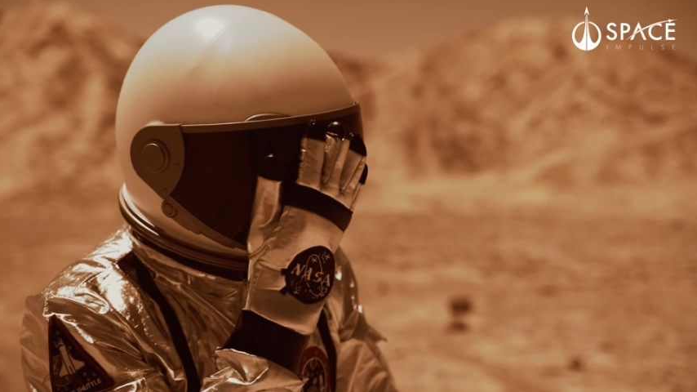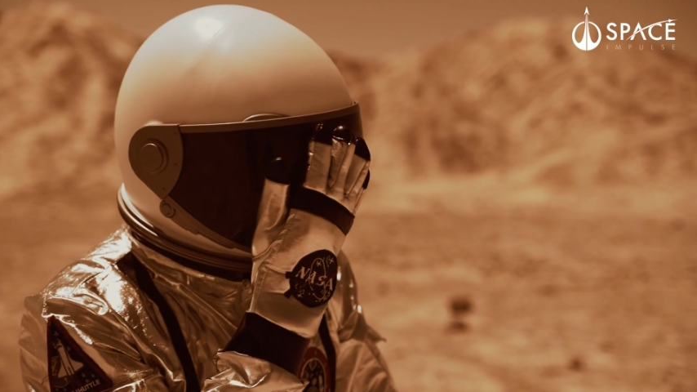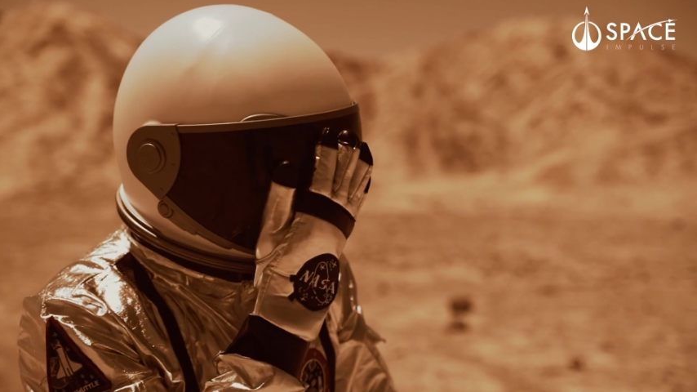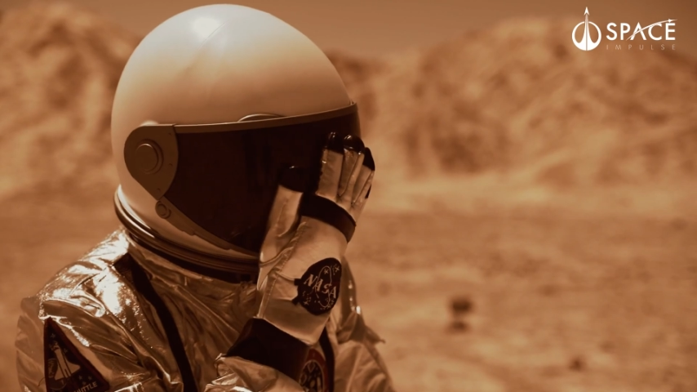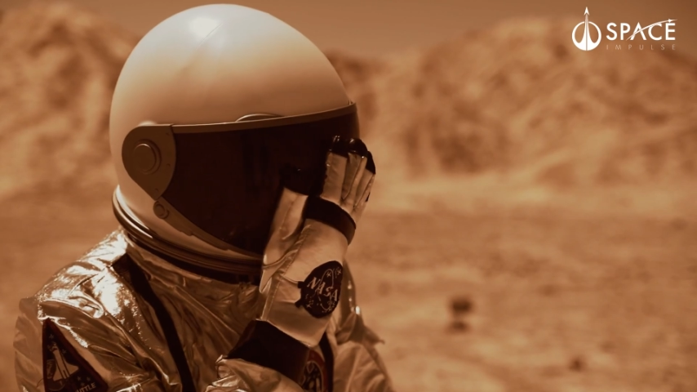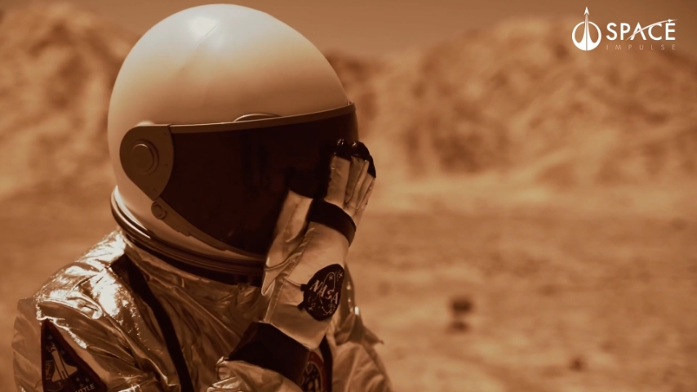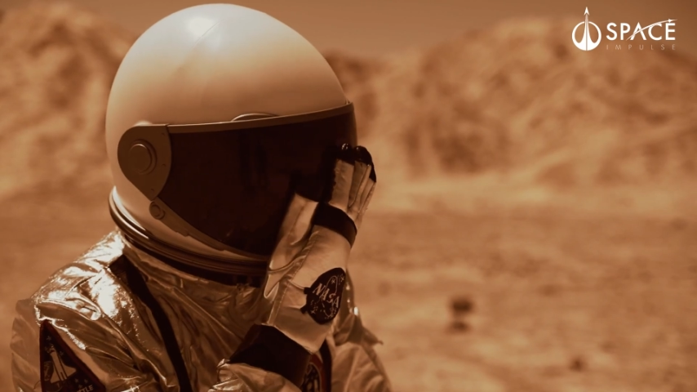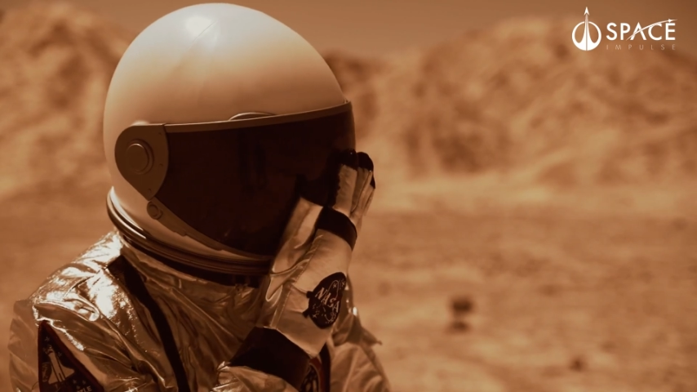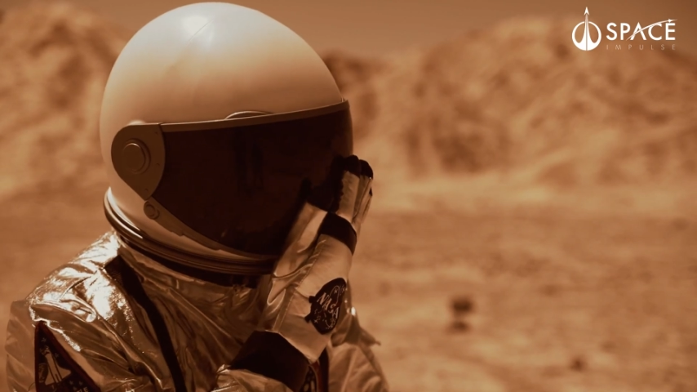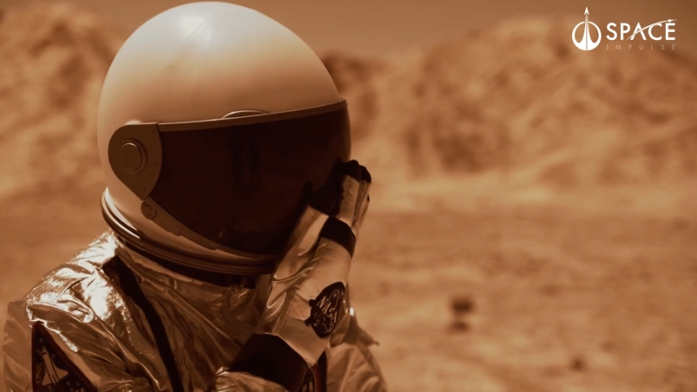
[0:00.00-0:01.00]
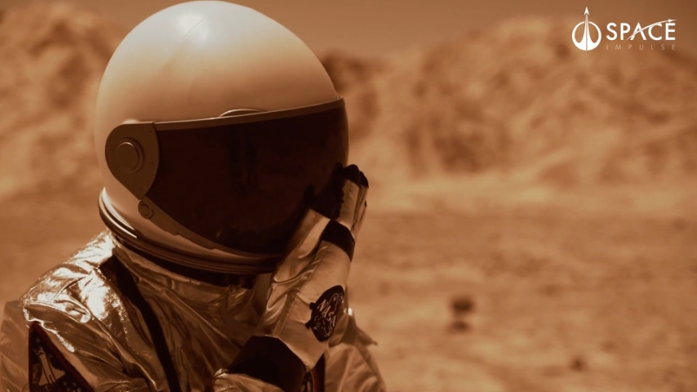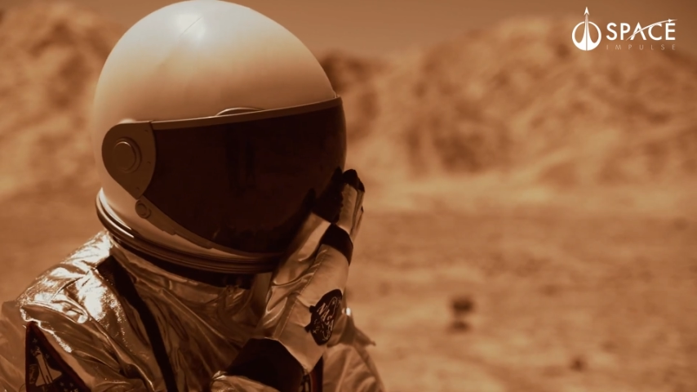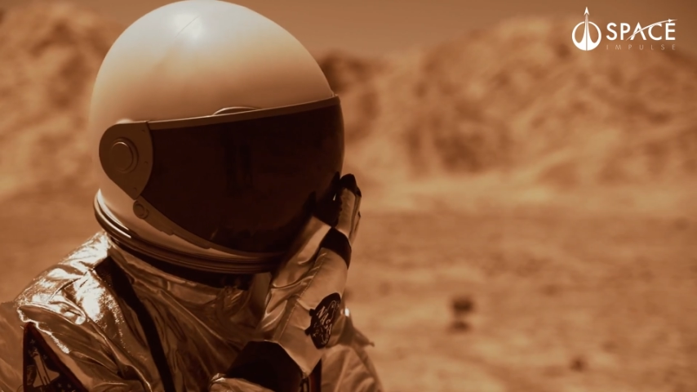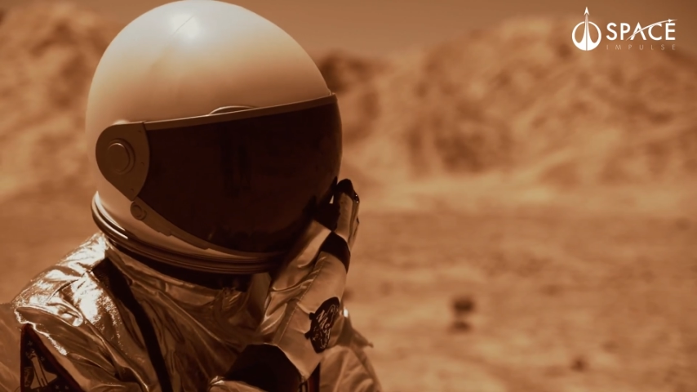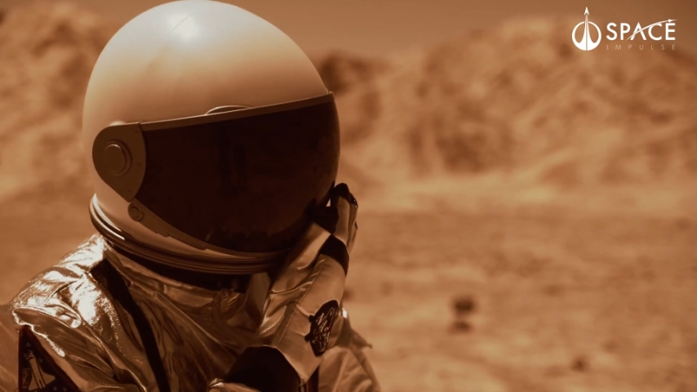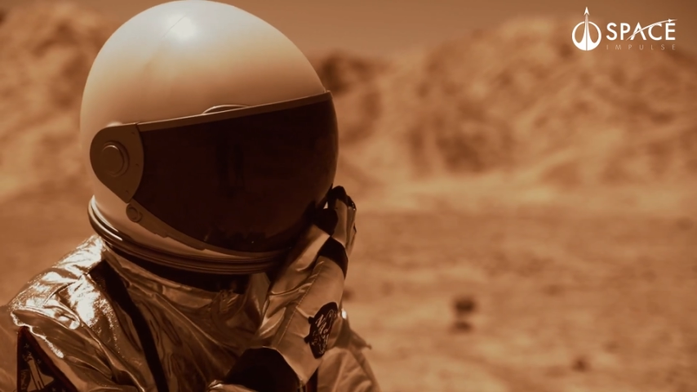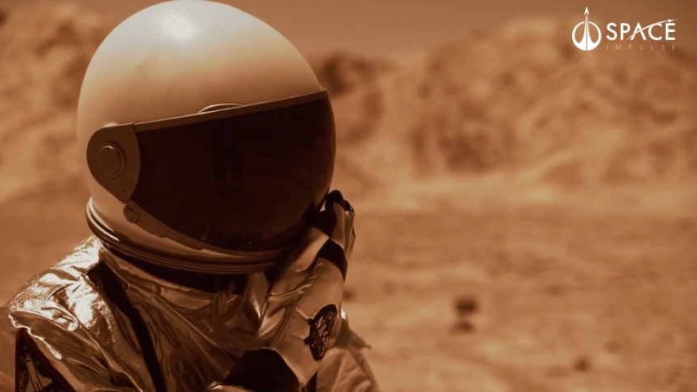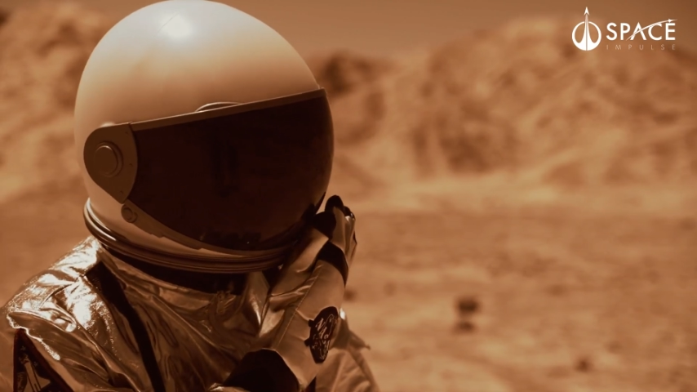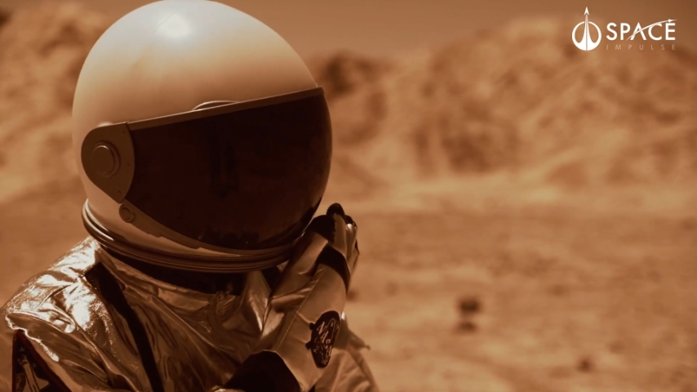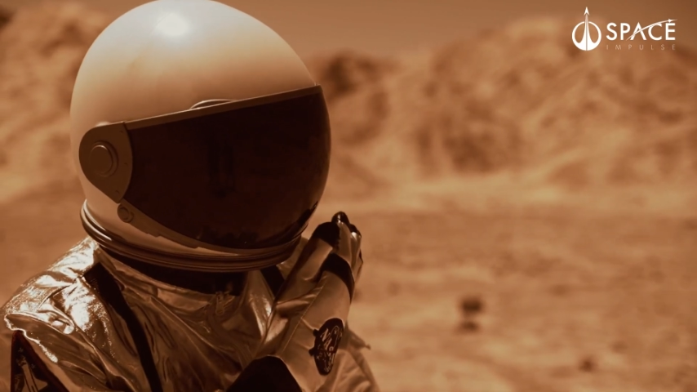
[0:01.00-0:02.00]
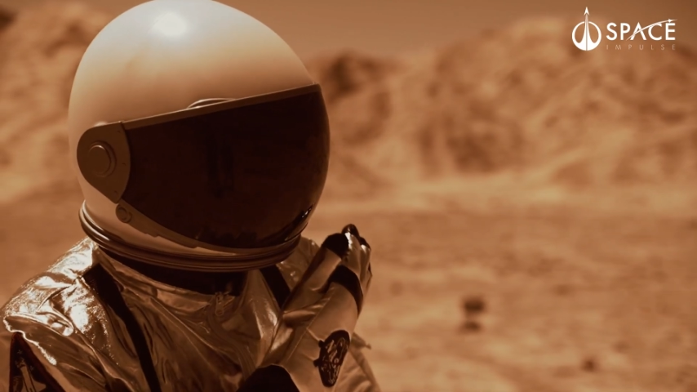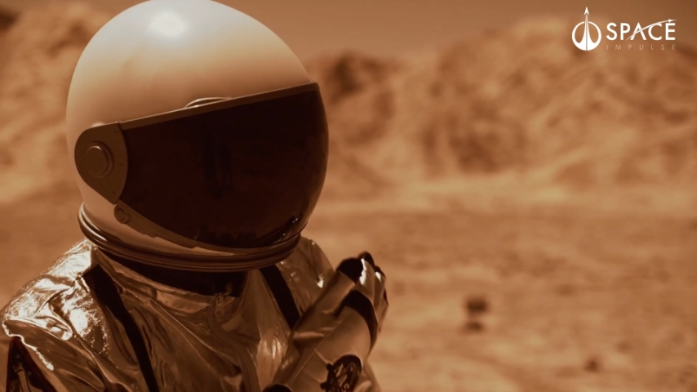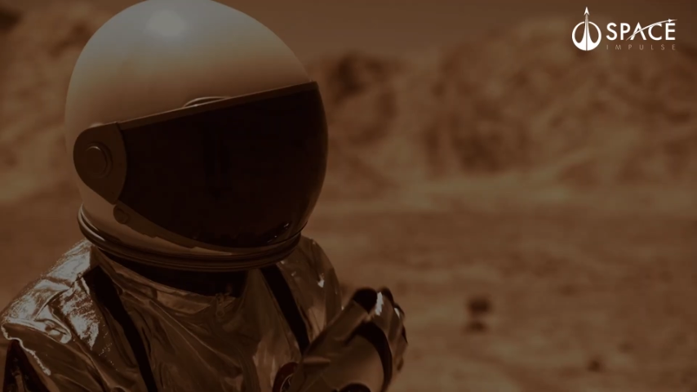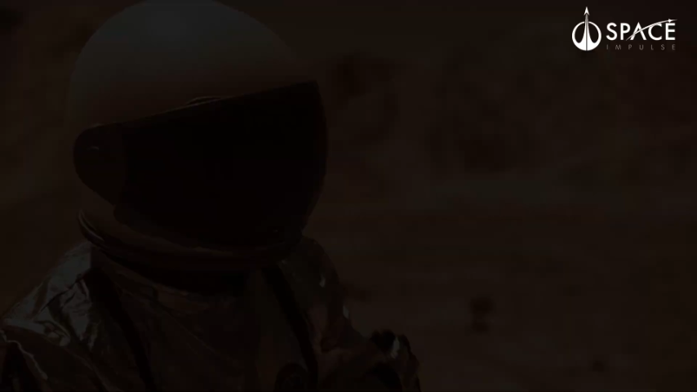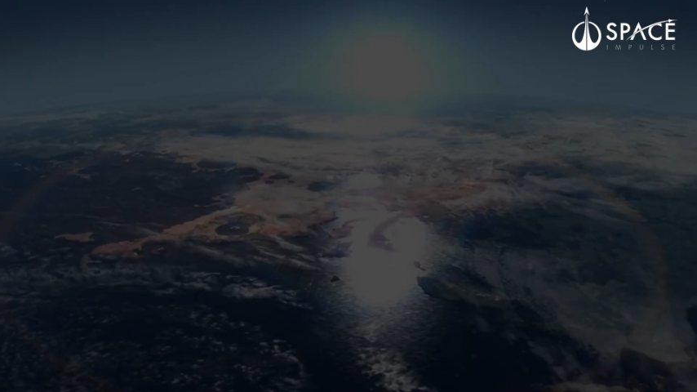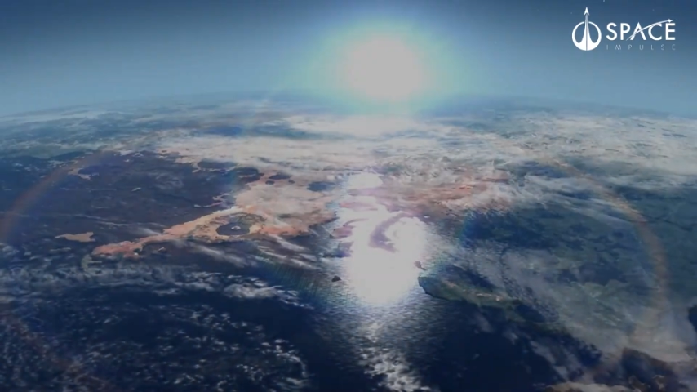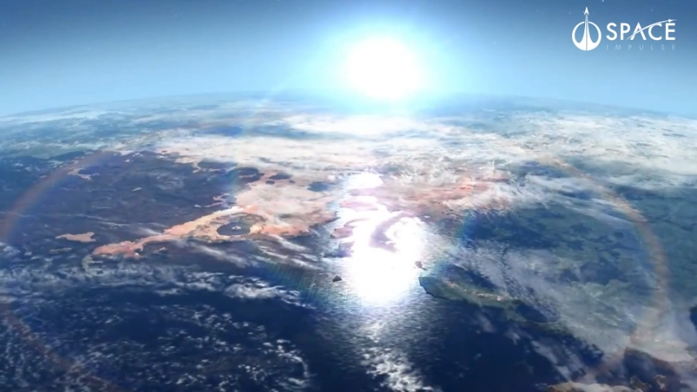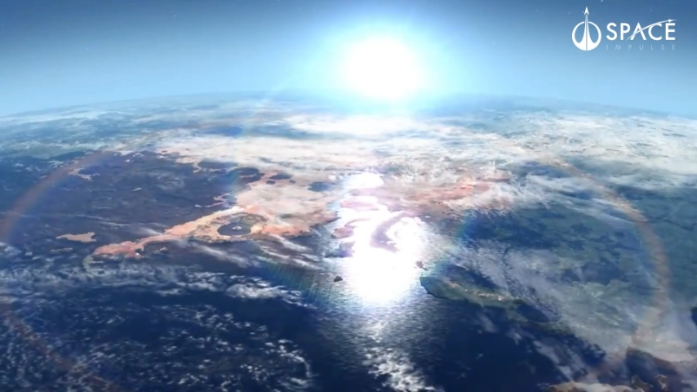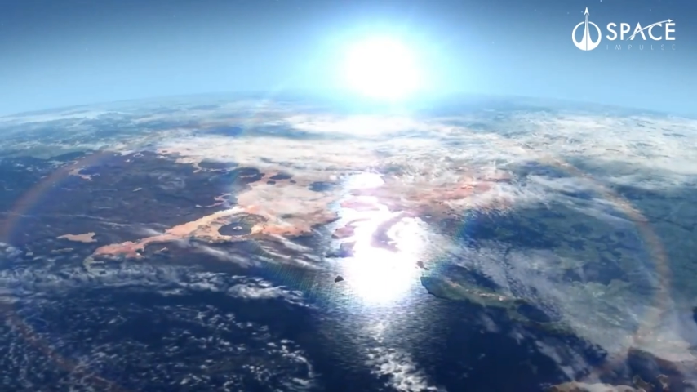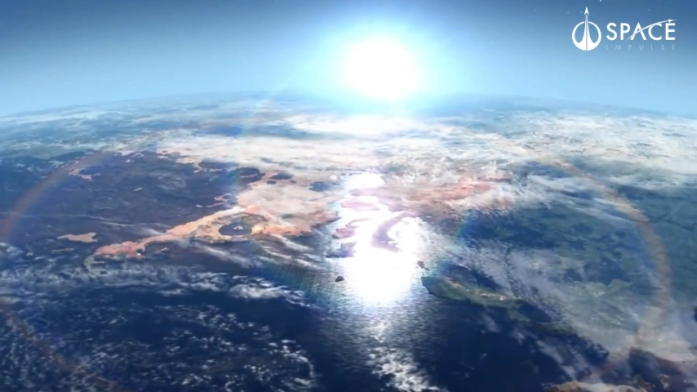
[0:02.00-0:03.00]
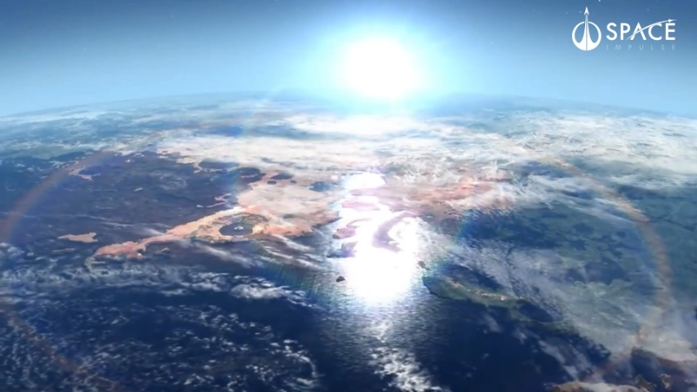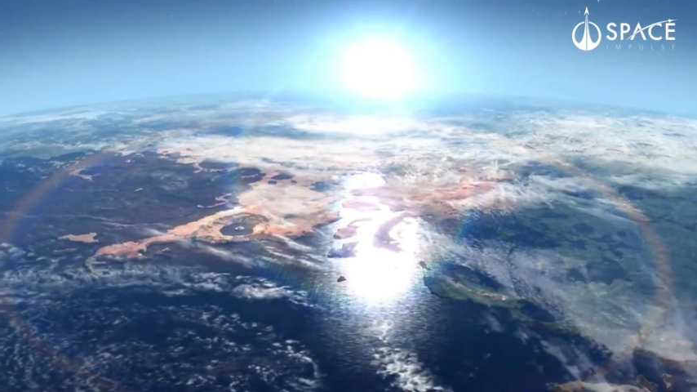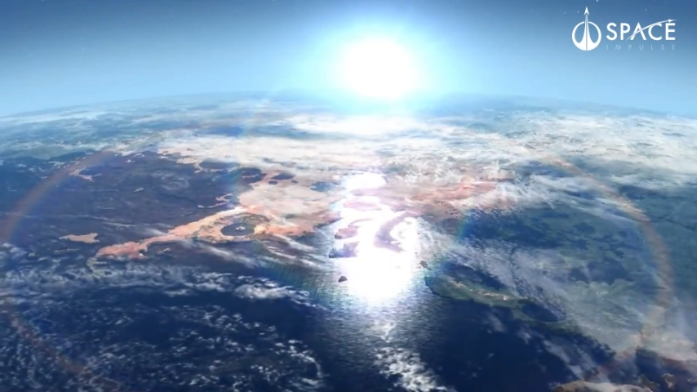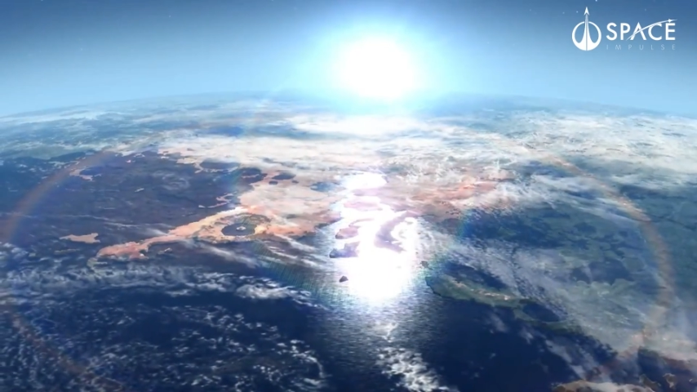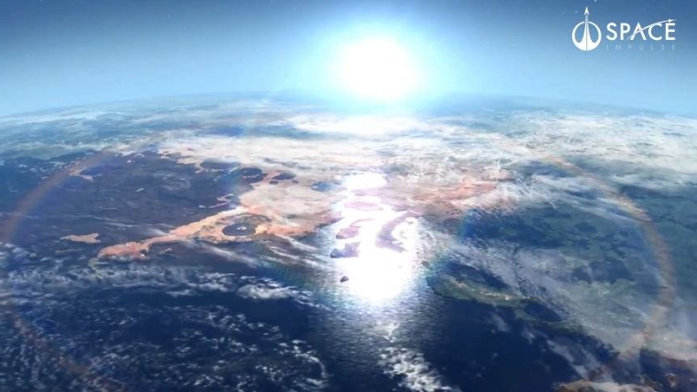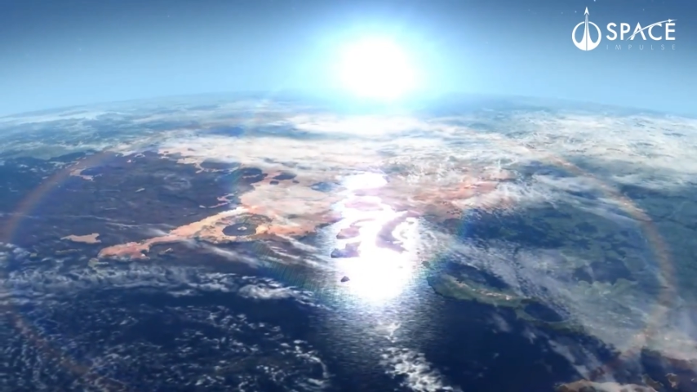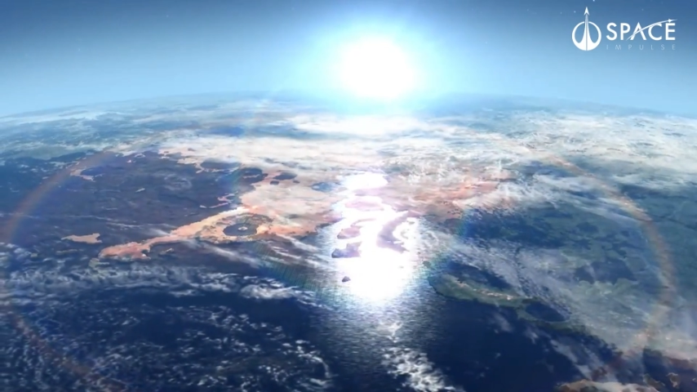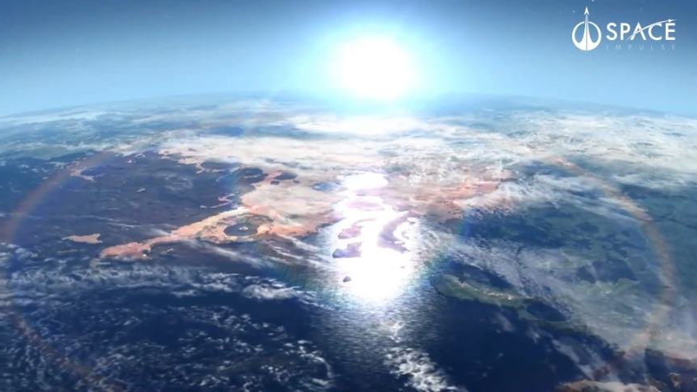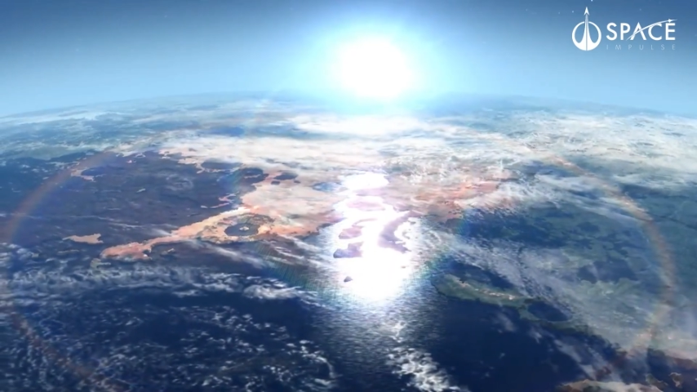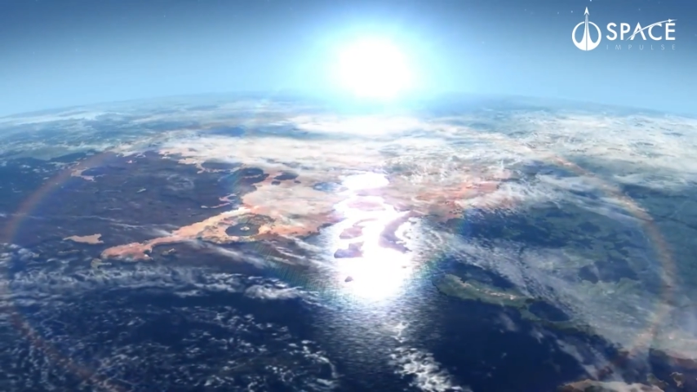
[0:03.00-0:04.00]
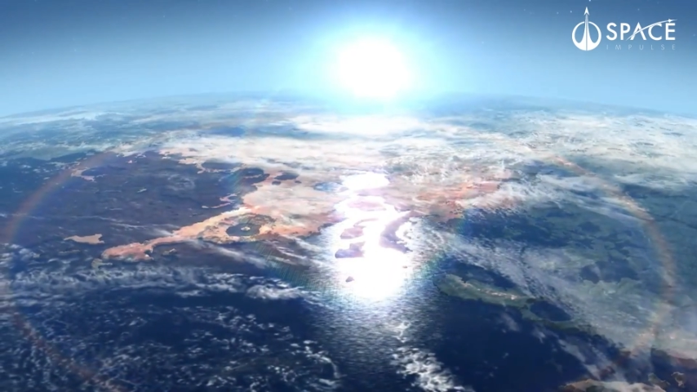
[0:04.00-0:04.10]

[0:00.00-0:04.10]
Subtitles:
No face is visible, so there are no lips to read.